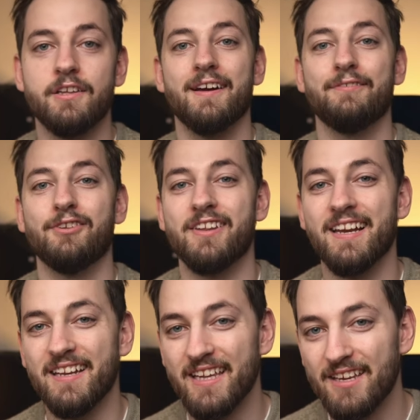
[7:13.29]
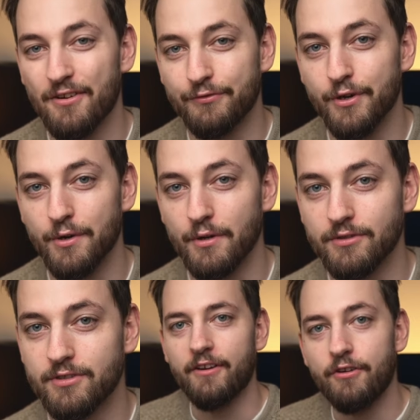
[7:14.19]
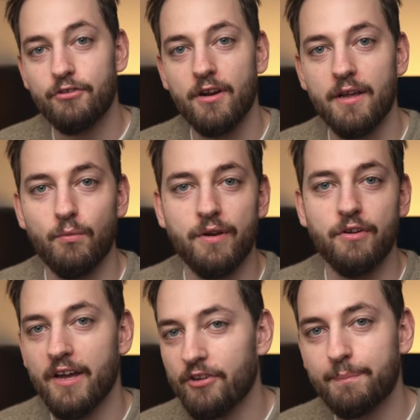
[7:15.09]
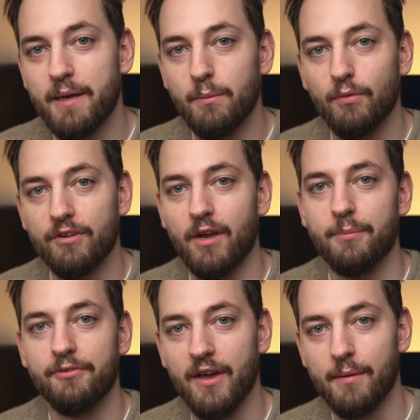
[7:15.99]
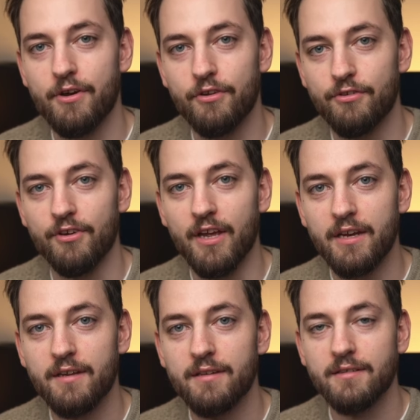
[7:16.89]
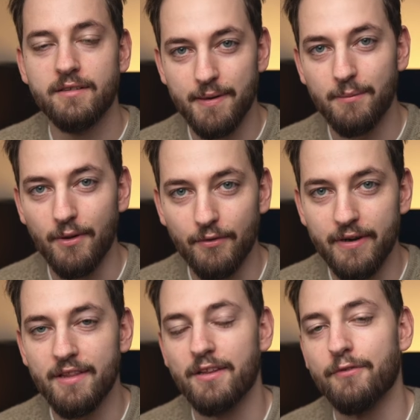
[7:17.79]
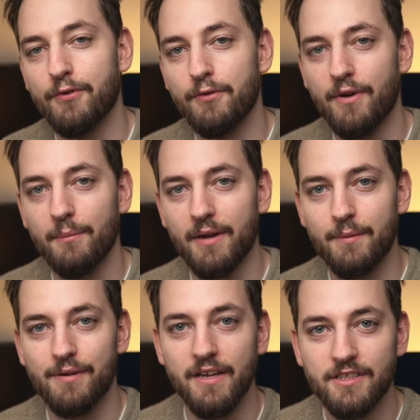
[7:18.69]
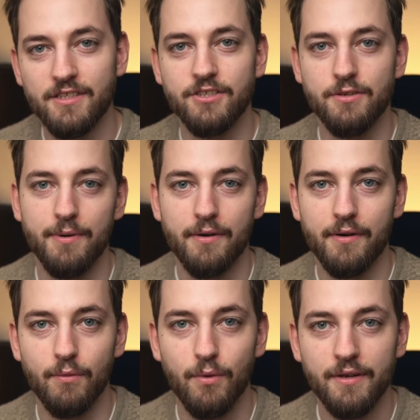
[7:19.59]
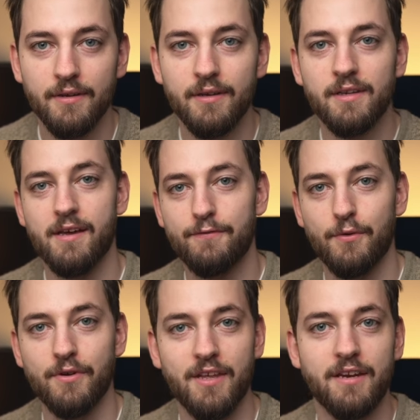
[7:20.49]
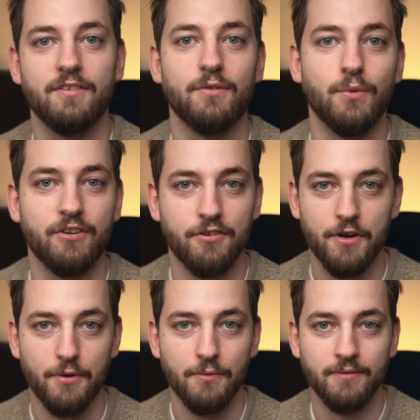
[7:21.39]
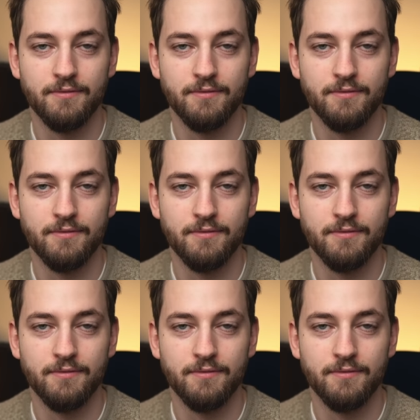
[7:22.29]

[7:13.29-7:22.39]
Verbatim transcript: you have to delete your photos. And usually when you ask people what type of camera you should get, most people agree that the full frame camera is the superior one and therefore that is the way to go,